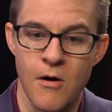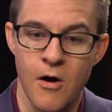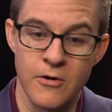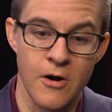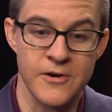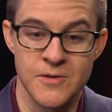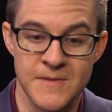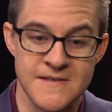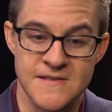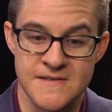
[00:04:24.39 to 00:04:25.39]
our
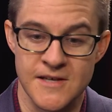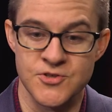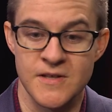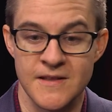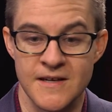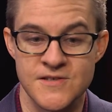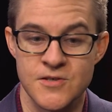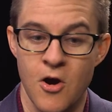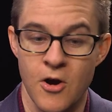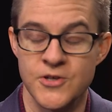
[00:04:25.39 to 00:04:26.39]
argument is essentially that it's
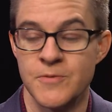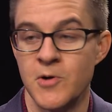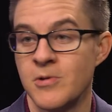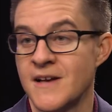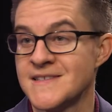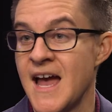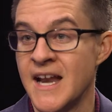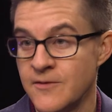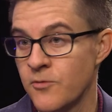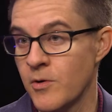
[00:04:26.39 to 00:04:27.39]
hard to mobilize
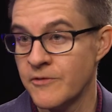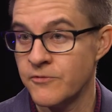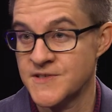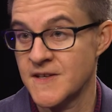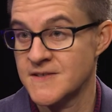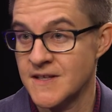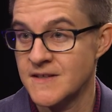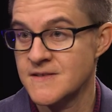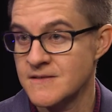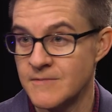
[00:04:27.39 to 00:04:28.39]
any form of
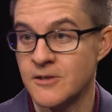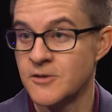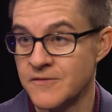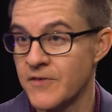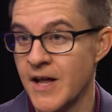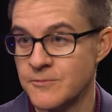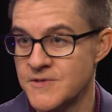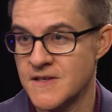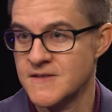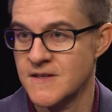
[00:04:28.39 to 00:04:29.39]
resistance, including violent
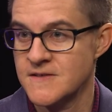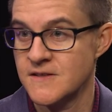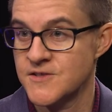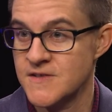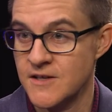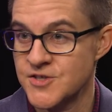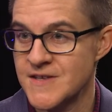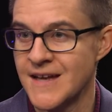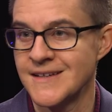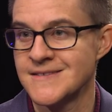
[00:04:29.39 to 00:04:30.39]
resistance in such
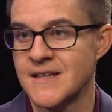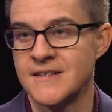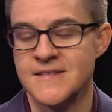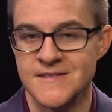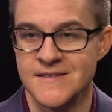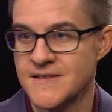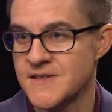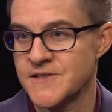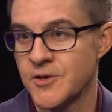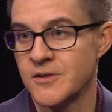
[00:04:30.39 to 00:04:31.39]
settings, and that doesn't
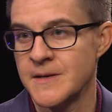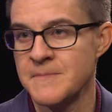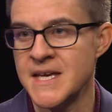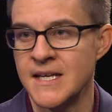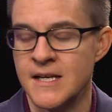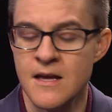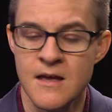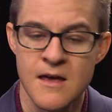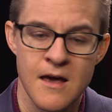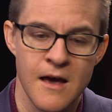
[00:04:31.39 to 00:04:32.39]
necessarily mean
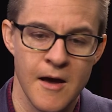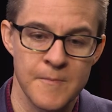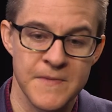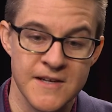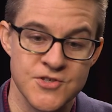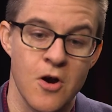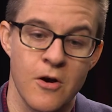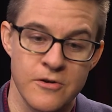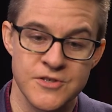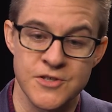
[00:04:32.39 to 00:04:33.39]
that it's
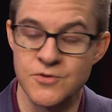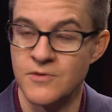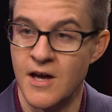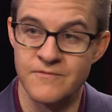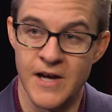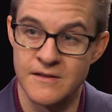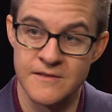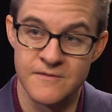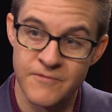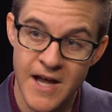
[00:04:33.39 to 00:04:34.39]
harder to do
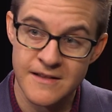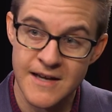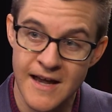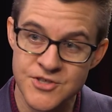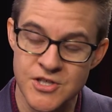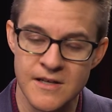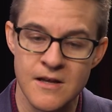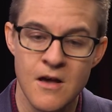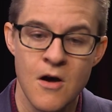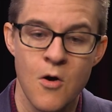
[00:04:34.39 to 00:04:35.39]
nonviolent than violent
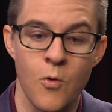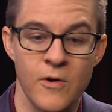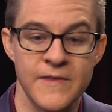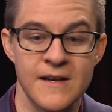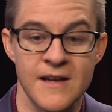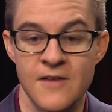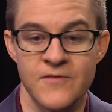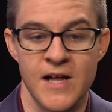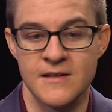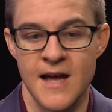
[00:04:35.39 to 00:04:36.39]
action, or that
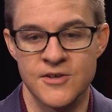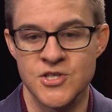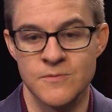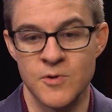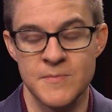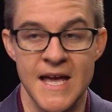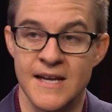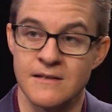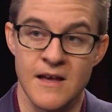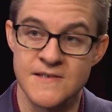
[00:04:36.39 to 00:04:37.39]
nonviolent action would be
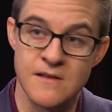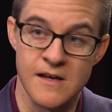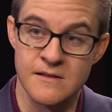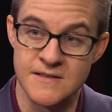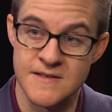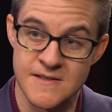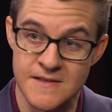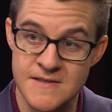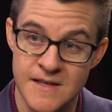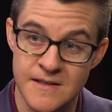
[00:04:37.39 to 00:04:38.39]
any less likely to
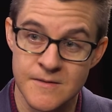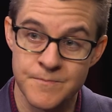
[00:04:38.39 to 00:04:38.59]
succeed.